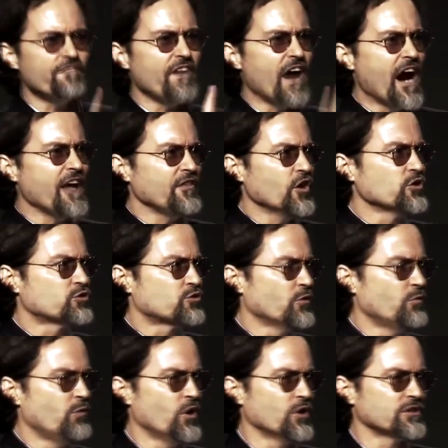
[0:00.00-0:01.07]
find those
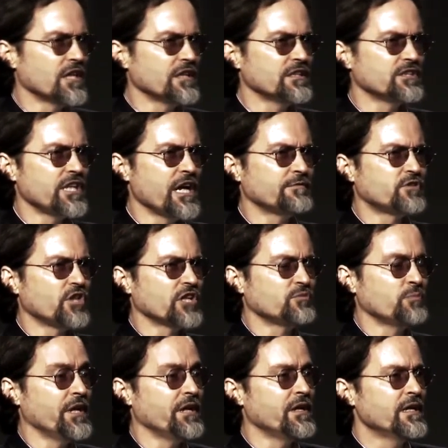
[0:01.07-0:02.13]
rewards on the day of
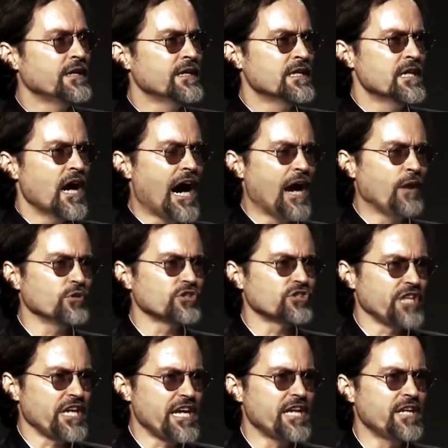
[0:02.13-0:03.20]
judgment. I
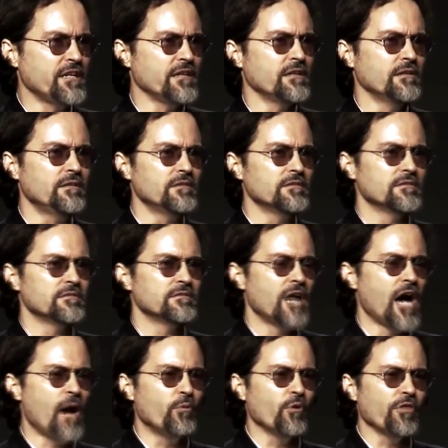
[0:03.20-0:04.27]
was in
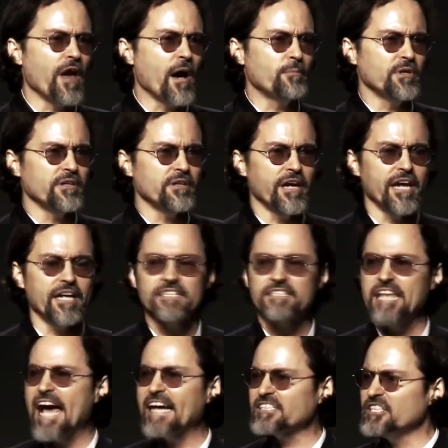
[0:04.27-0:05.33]
Abu Dhabi and a
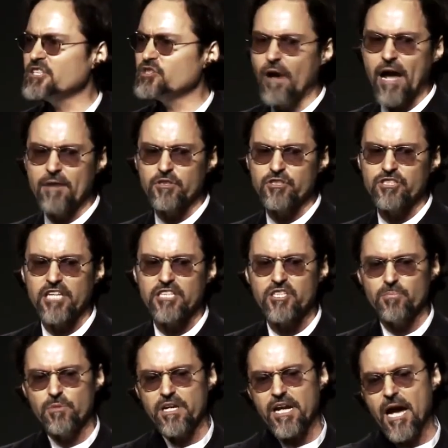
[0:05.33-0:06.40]
taxi driver said
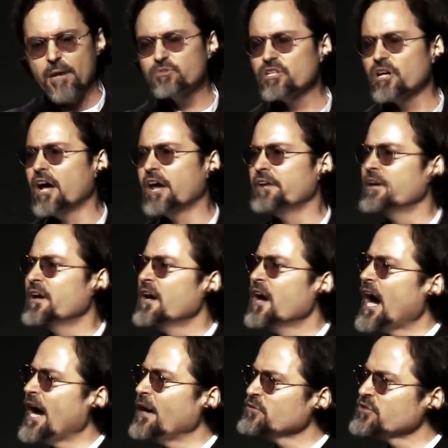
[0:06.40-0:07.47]
to me, and I'm done.
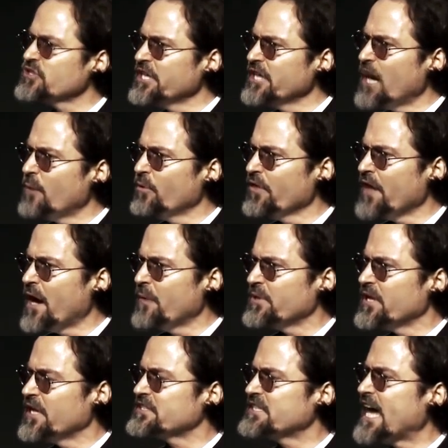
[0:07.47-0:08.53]
I was in Abu
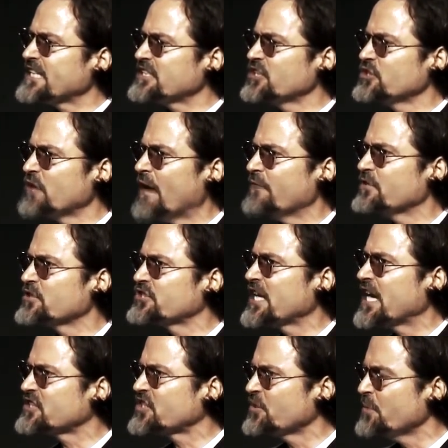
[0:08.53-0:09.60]
Dhabi. A taxi driver
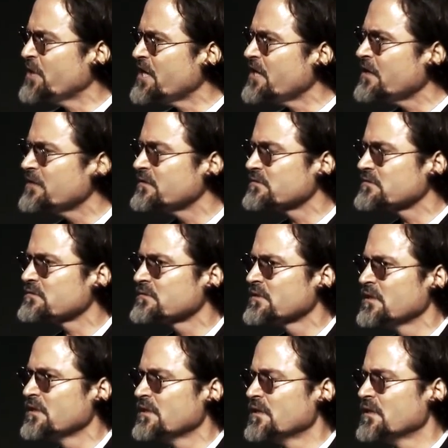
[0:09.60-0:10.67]
said to me,
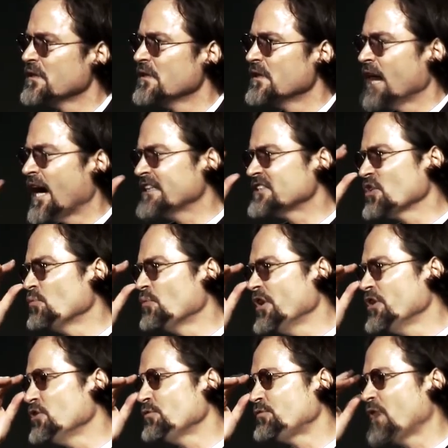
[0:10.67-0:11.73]
I said, where
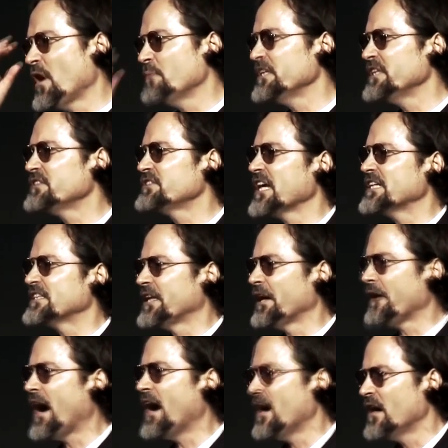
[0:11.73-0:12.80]
are you from? He said,
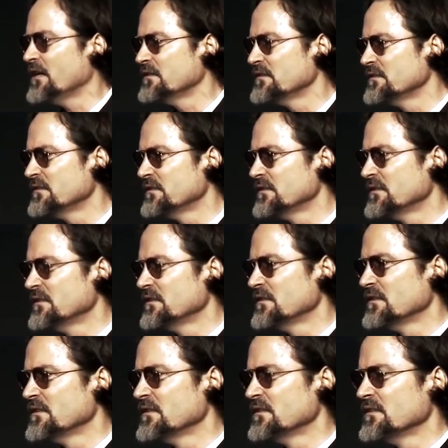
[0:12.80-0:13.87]
Dar'a.
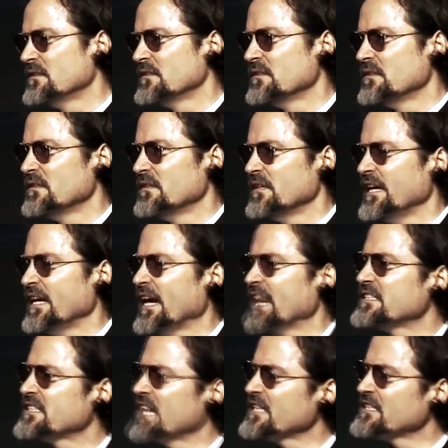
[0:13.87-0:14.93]
And I
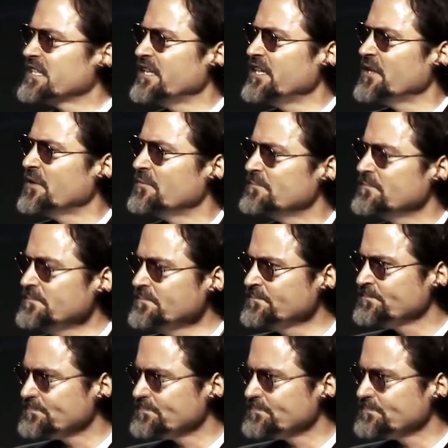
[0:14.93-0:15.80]
said to him,